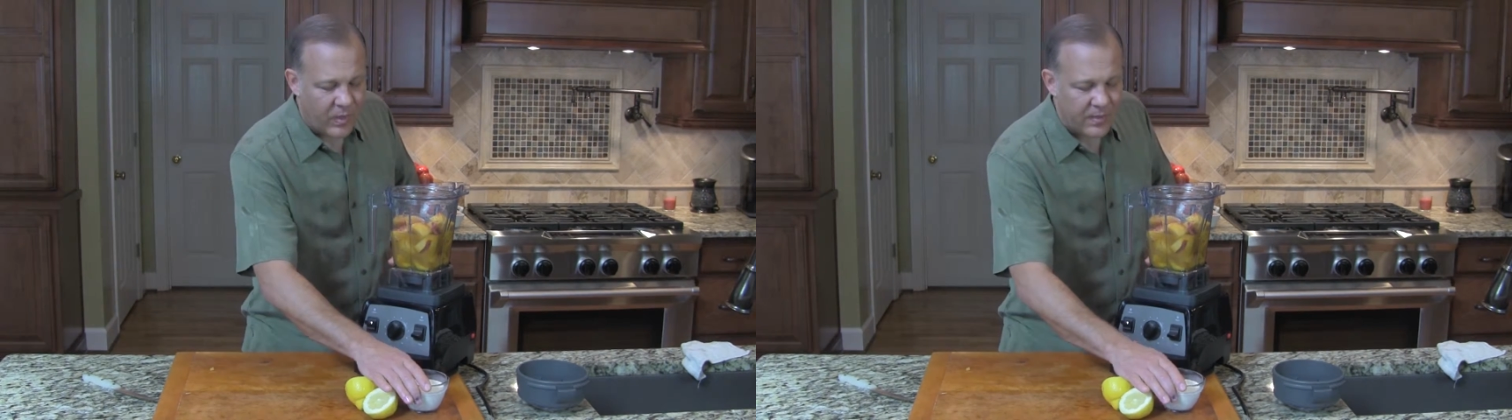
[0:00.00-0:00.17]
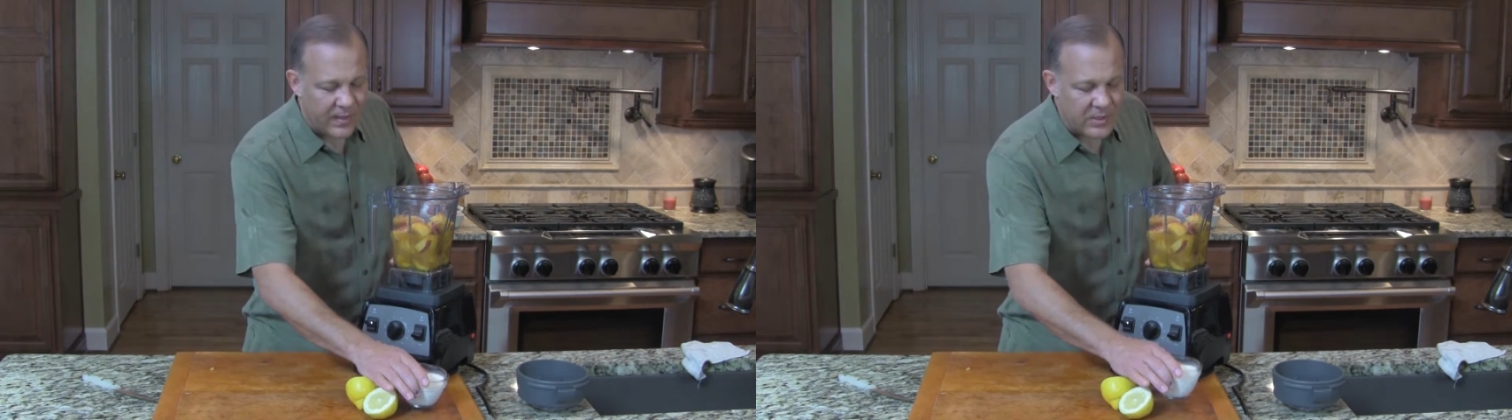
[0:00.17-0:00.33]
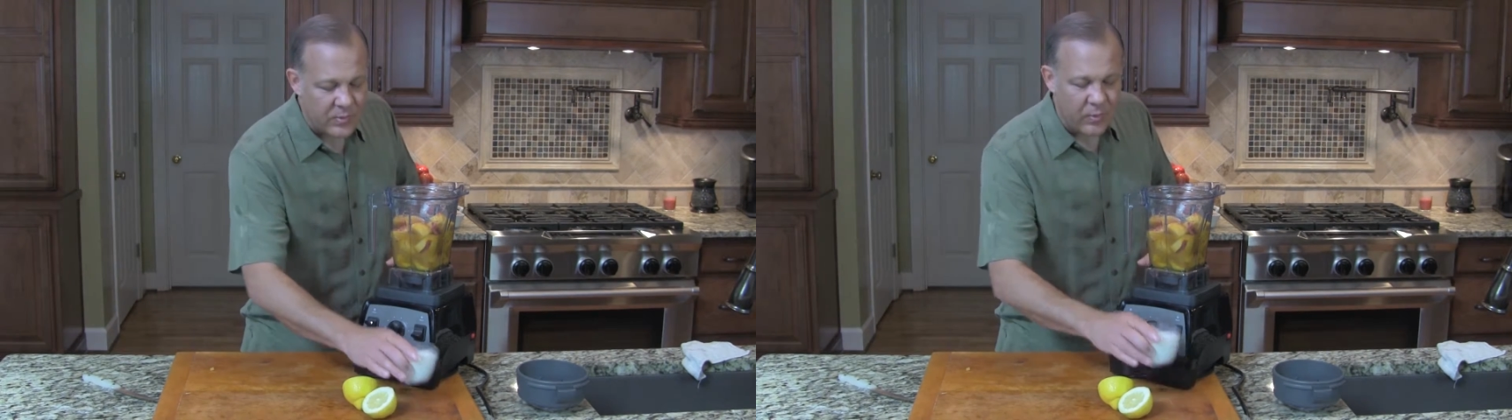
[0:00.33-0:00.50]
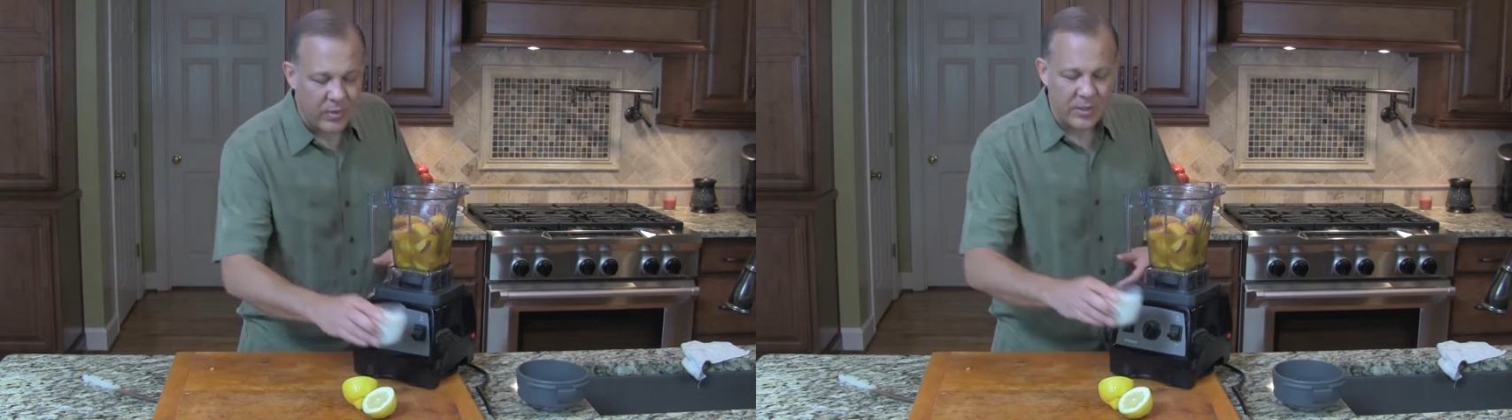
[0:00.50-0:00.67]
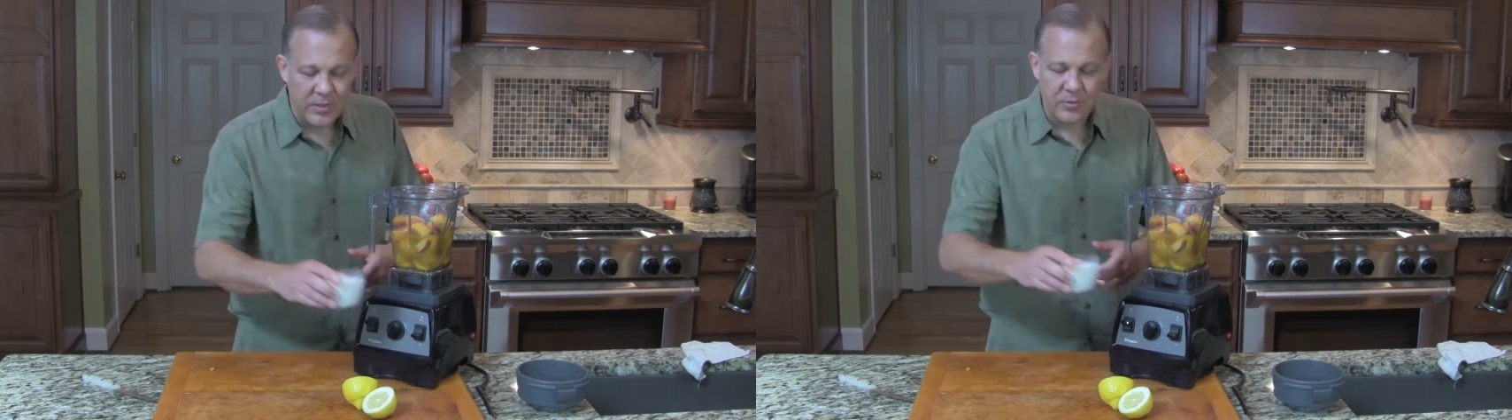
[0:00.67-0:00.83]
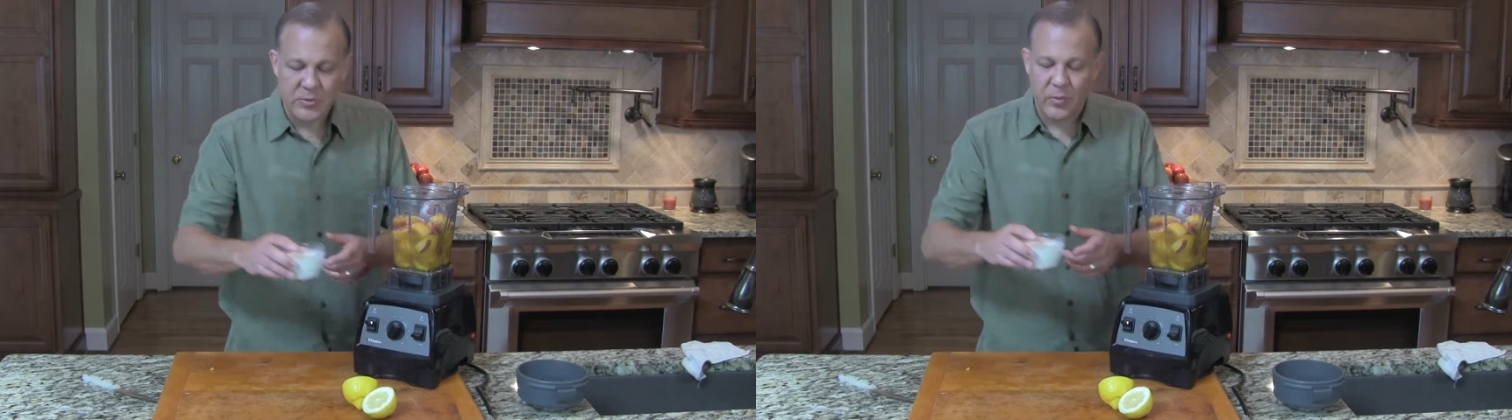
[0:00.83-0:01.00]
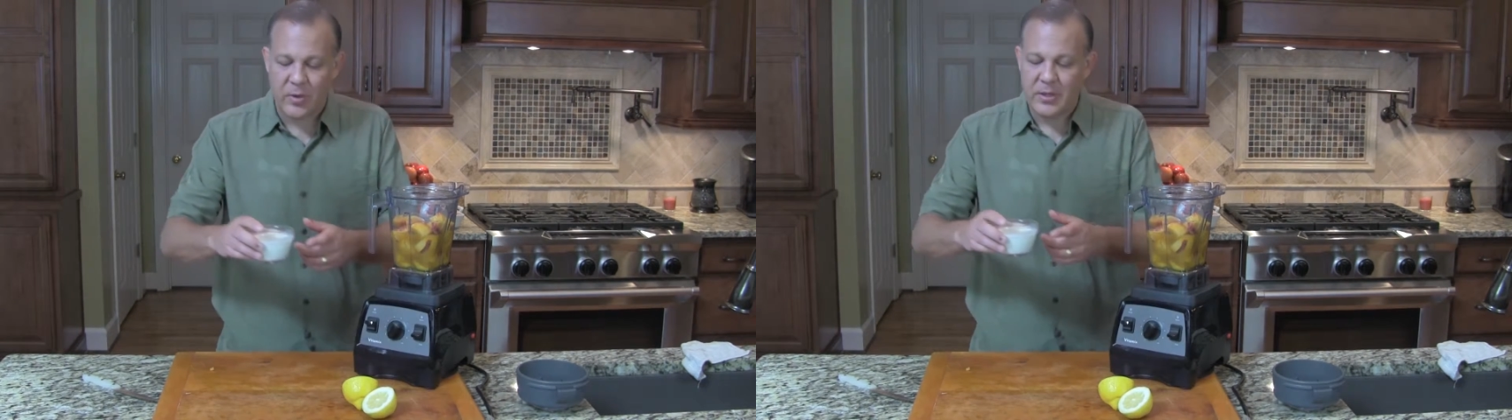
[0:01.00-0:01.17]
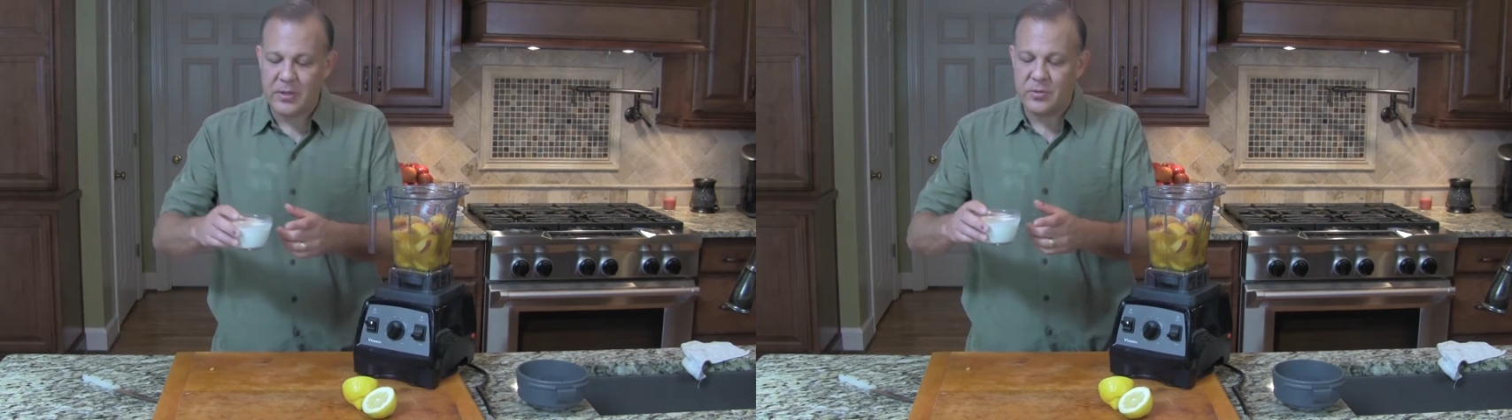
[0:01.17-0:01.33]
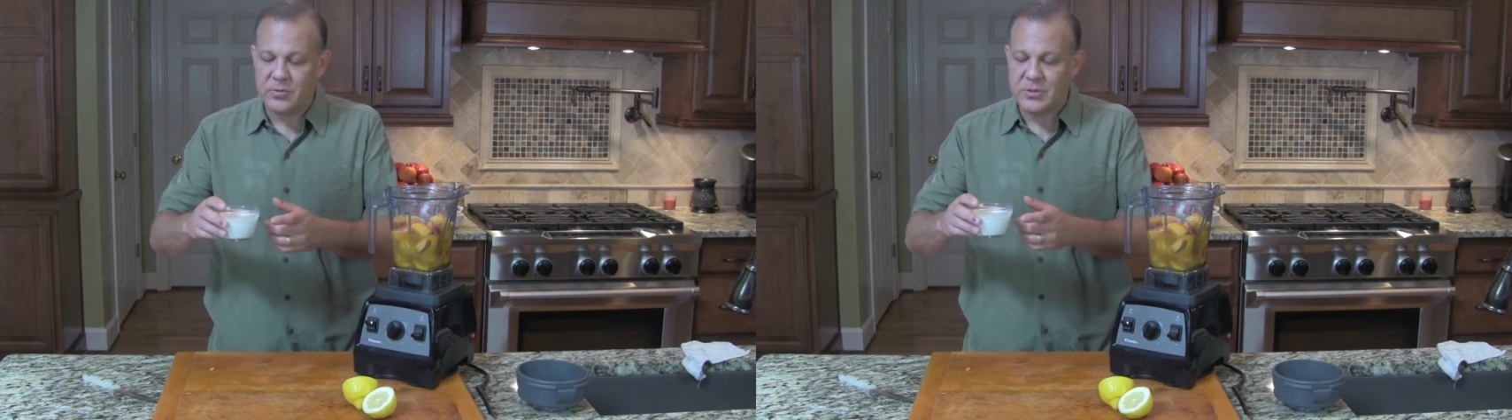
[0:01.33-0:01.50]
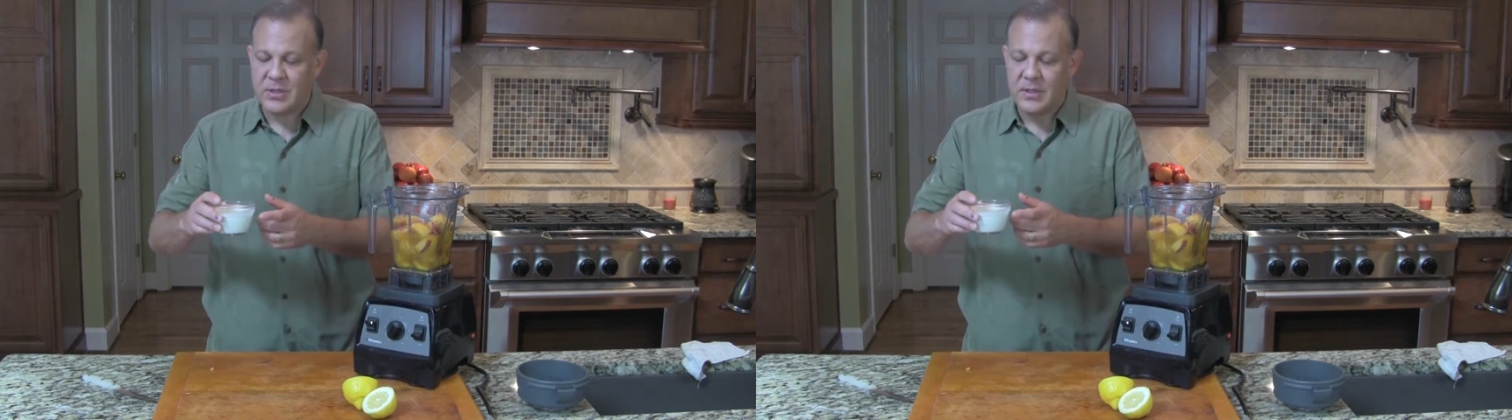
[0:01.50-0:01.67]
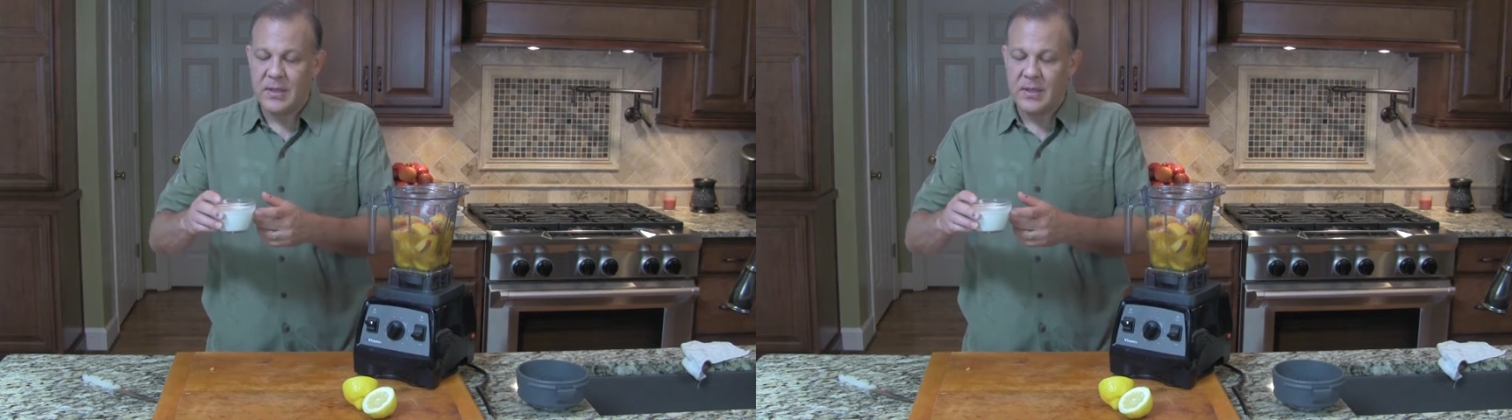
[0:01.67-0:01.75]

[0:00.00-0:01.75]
Next thing we want to do is we want to use